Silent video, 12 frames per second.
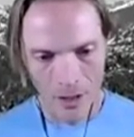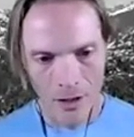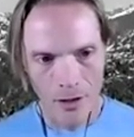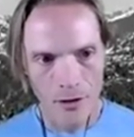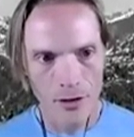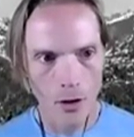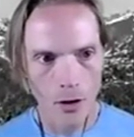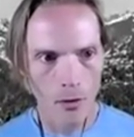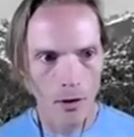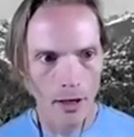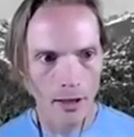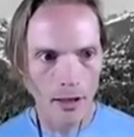So
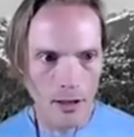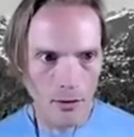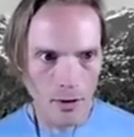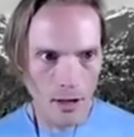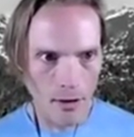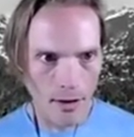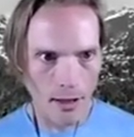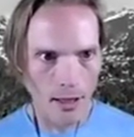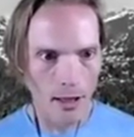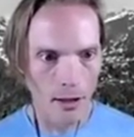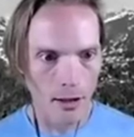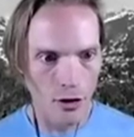I'm going to do another thing here.
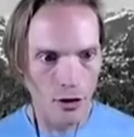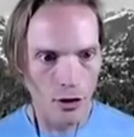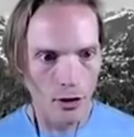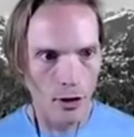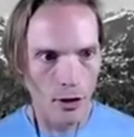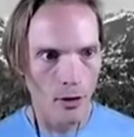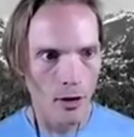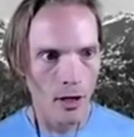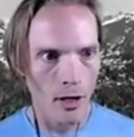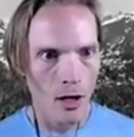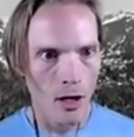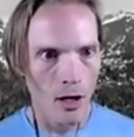I'm going to show you
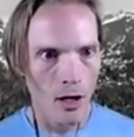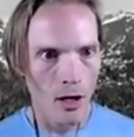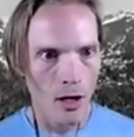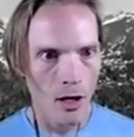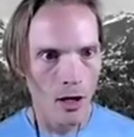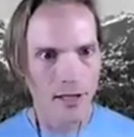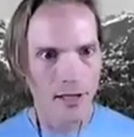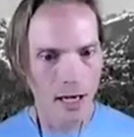what an ACM